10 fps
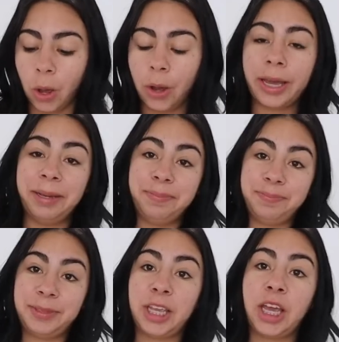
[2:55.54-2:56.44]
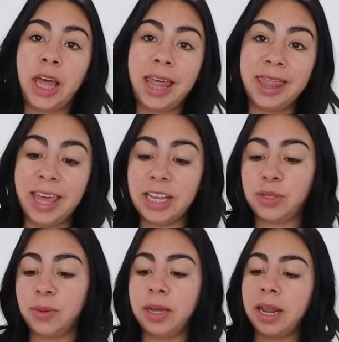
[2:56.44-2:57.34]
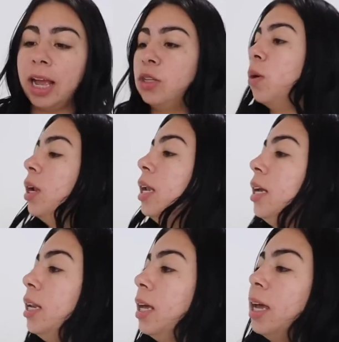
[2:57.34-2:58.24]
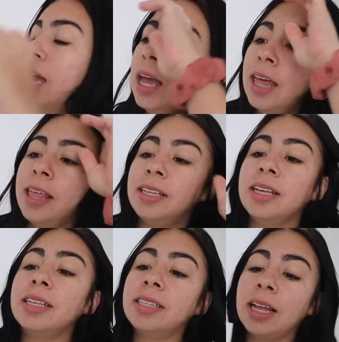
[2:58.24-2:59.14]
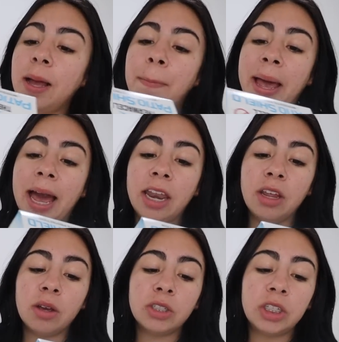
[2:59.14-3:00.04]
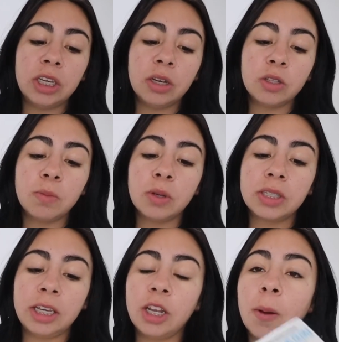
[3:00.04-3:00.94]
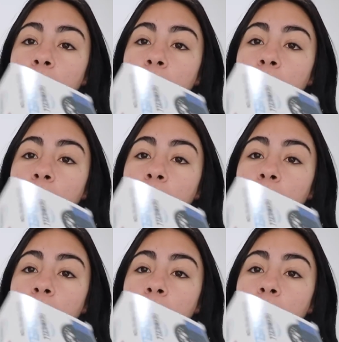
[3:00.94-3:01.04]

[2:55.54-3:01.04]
Okay, this one I totally need it. This is the patio shield mosquito